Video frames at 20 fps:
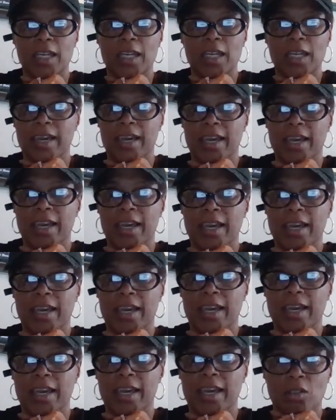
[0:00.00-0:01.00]
and I'm
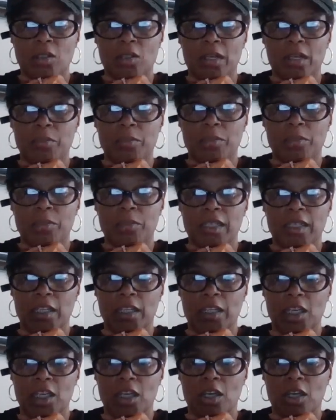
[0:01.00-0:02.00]
also going to put in
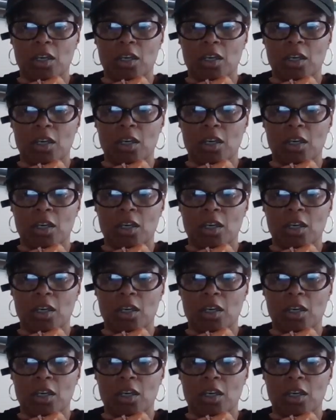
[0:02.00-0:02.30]
here